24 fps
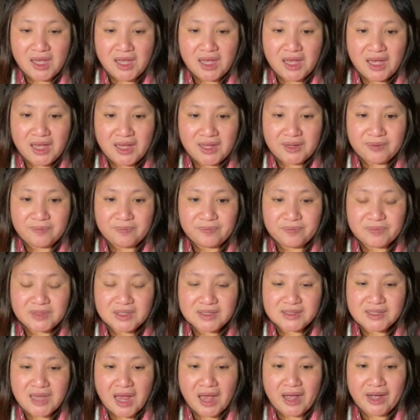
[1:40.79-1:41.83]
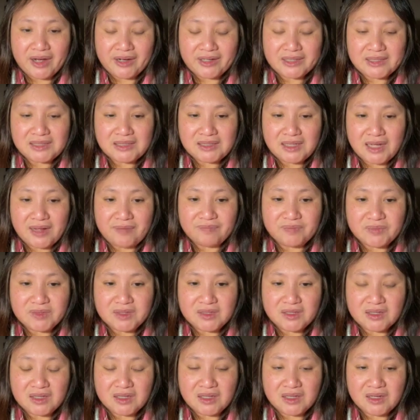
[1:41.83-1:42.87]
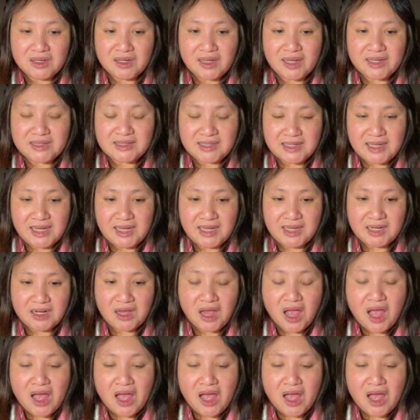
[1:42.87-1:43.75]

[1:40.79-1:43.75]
Zaha Hadid.